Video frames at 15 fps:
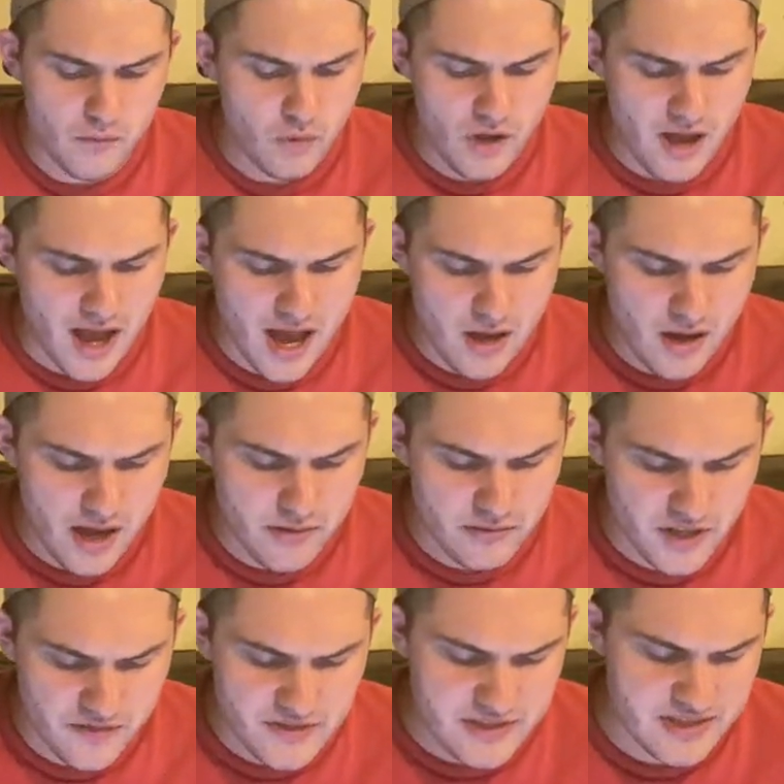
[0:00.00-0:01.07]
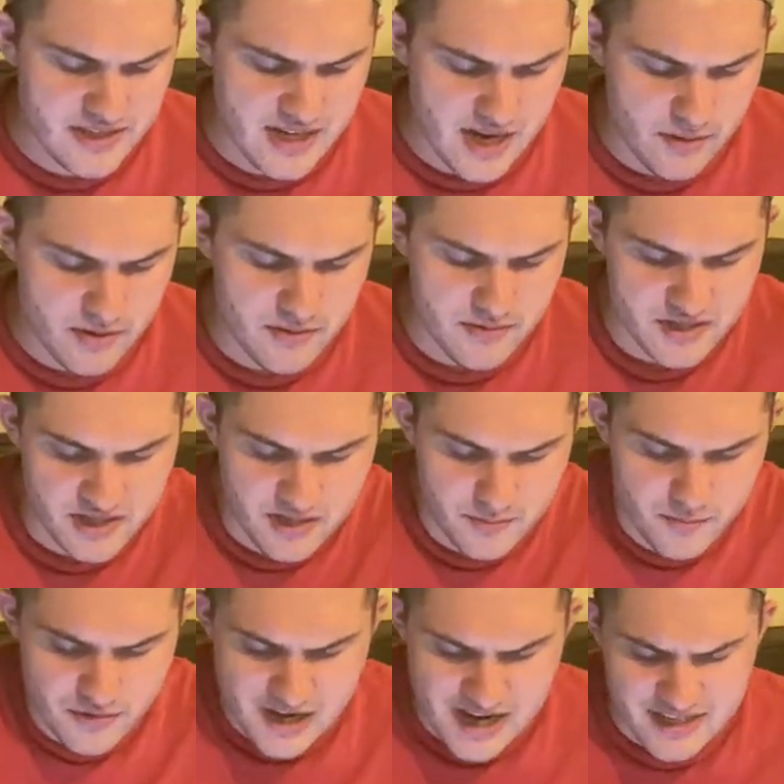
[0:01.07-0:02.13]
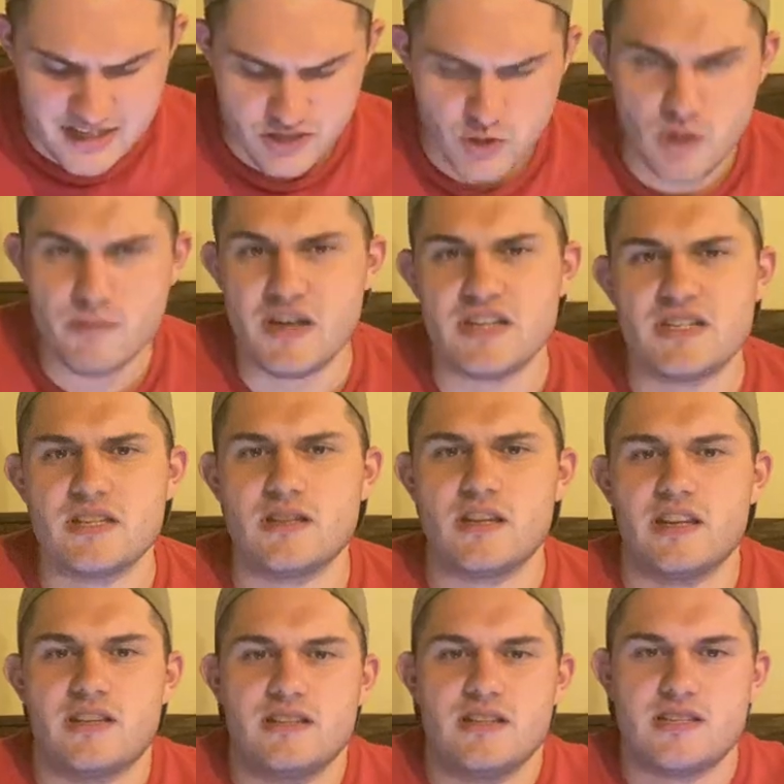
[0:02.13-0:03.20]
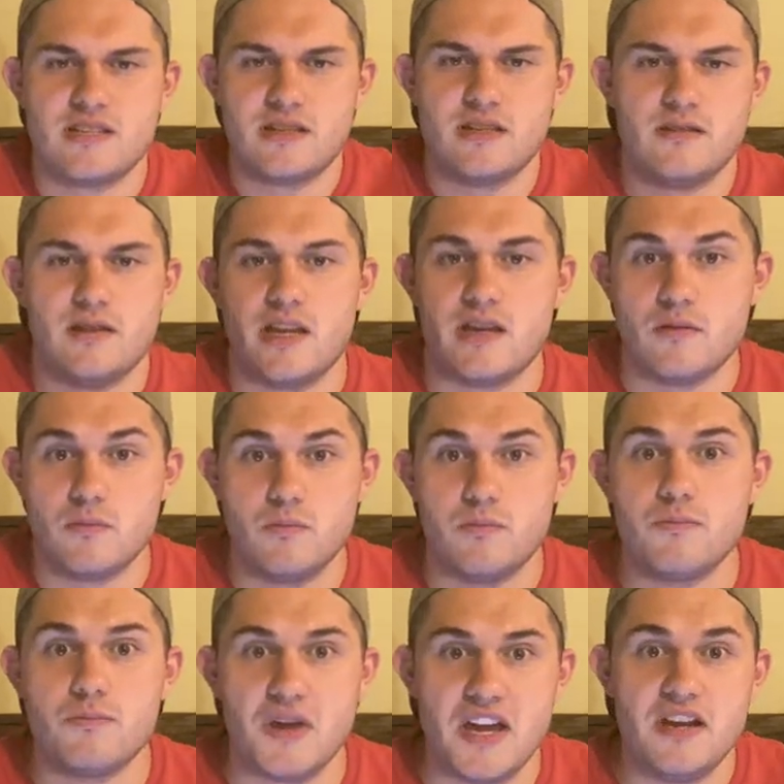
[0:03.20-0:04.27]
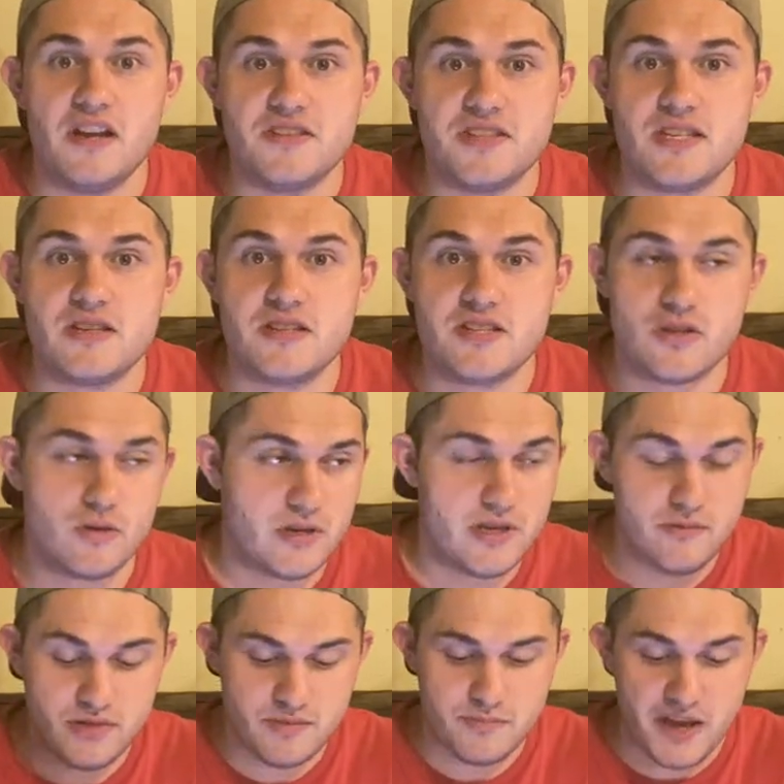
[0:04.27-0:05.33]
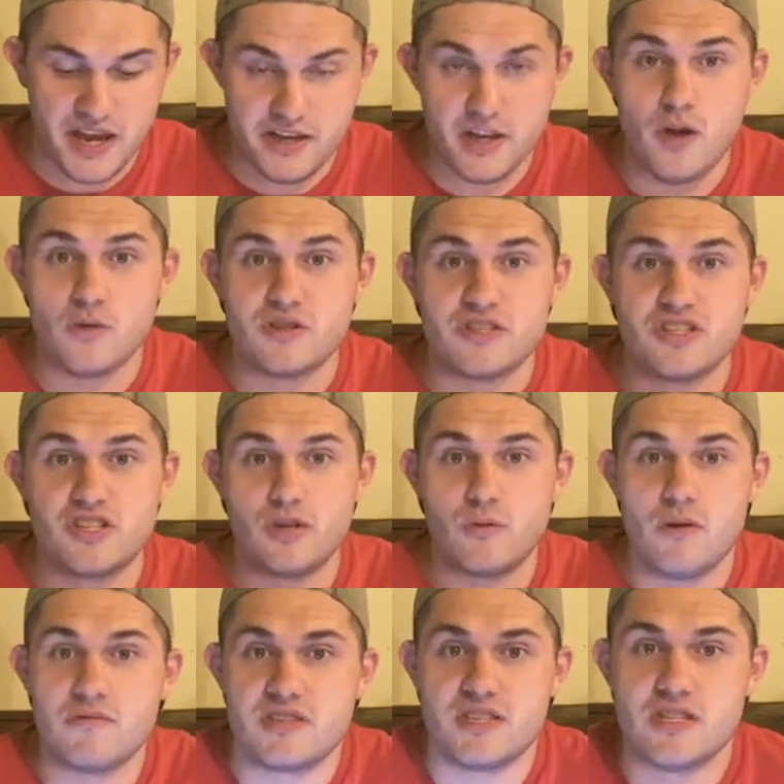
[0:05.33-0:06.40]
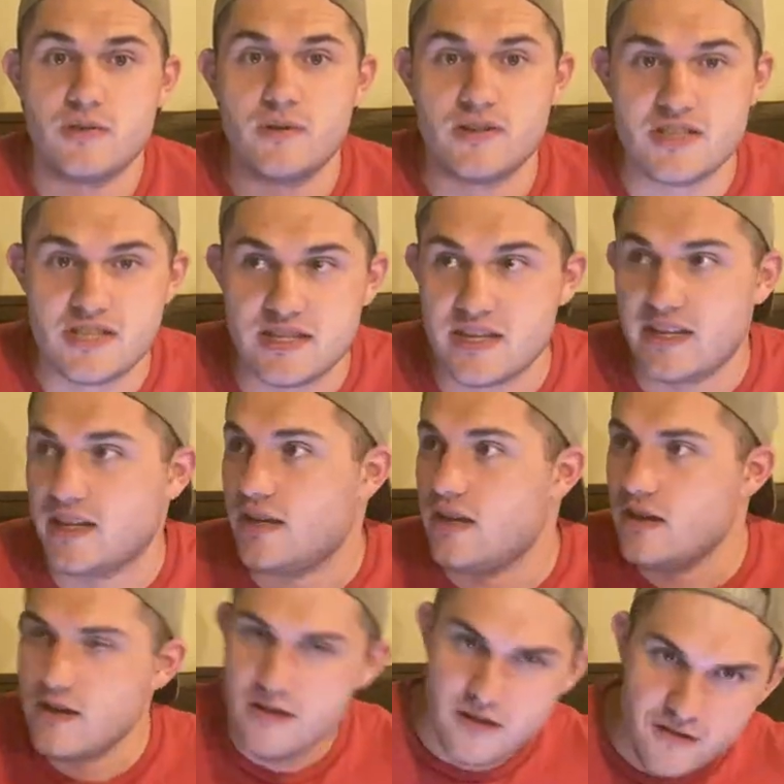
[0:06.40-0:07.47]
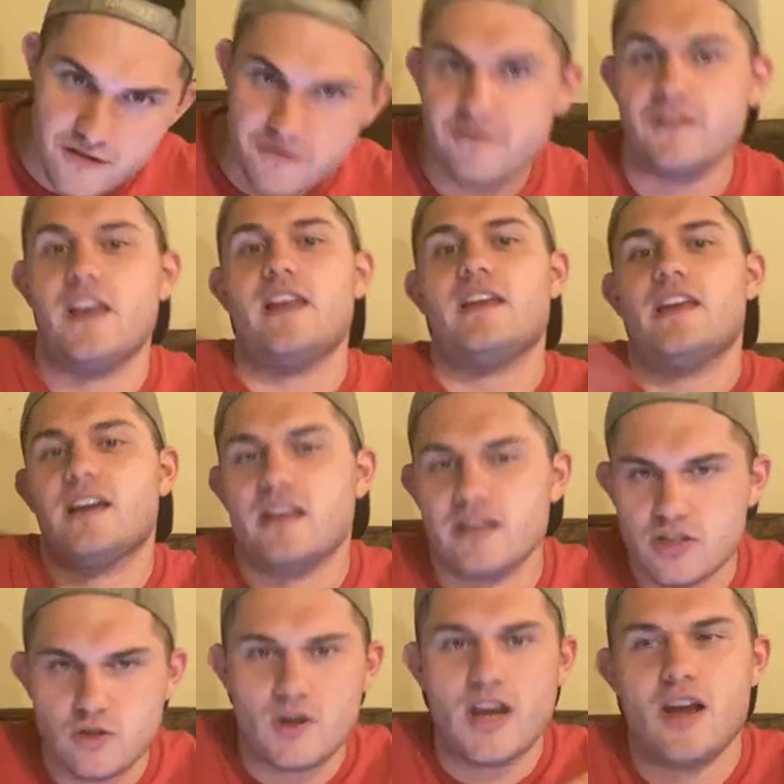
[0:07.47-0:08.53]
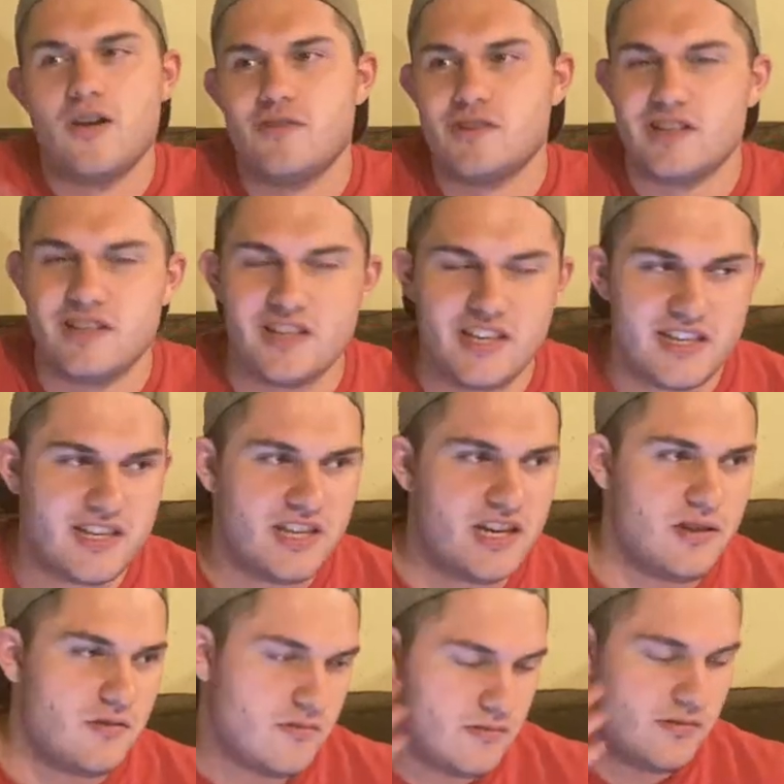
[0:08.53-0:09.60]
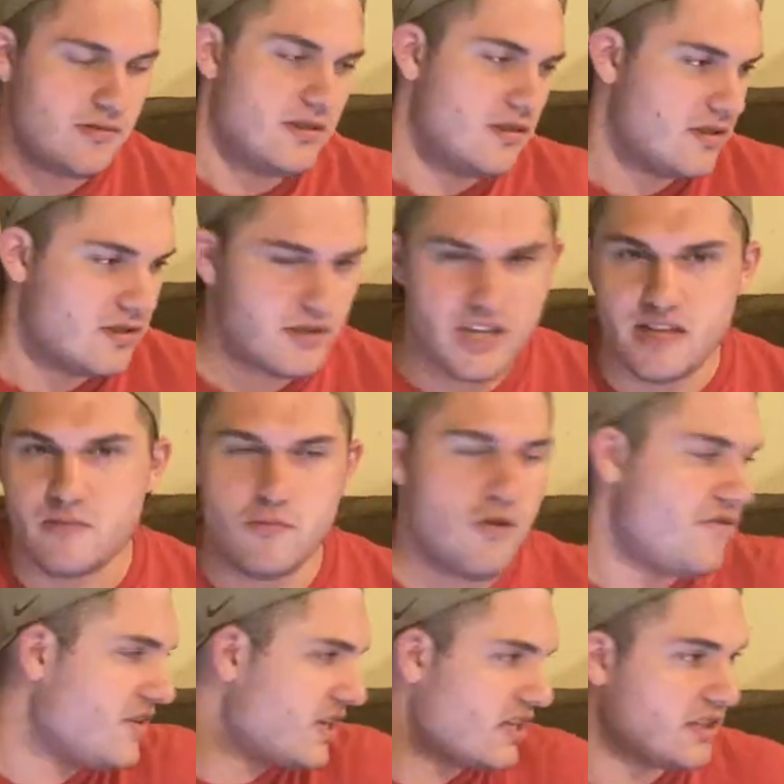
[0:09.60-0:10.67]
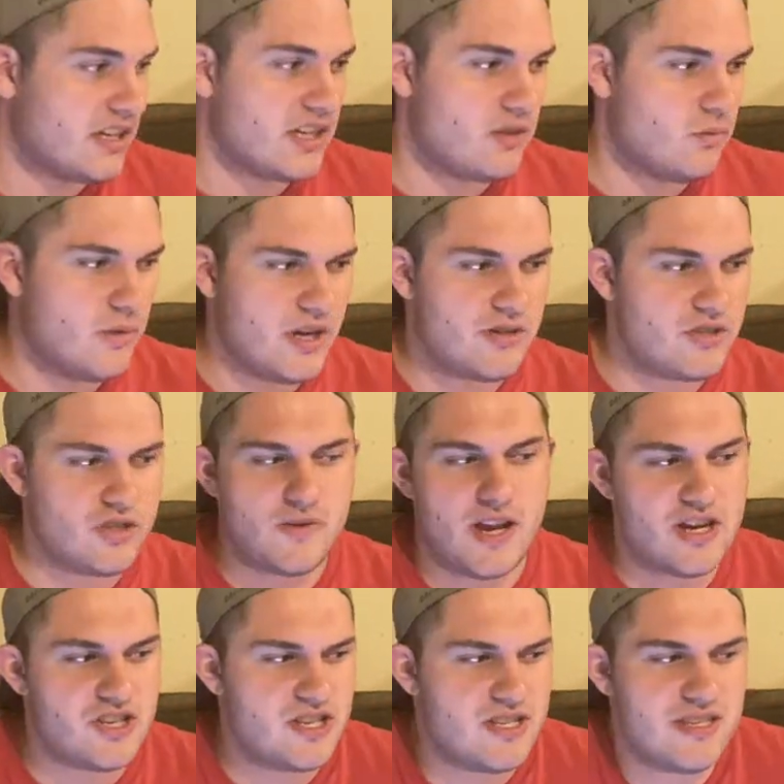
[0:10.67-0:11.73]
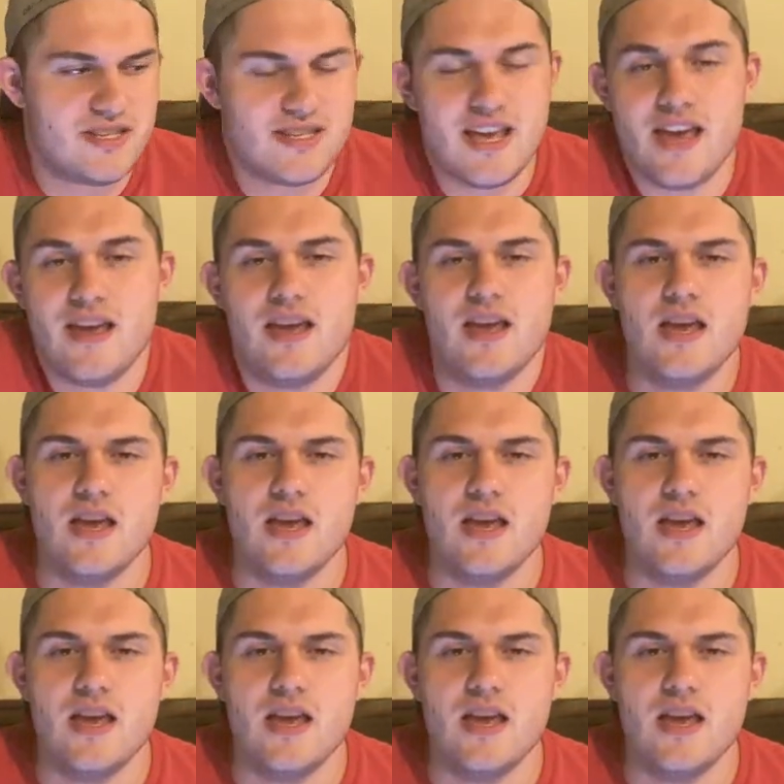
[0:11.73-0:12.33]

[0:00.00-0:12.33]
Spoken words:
would love to see how he was, like, pranked and tormented, like, just, like, by an unseen, so he was by a ghost, so what was he doing, just, like, flailing on the ground and, like, like, moving in, like, weird directions. That,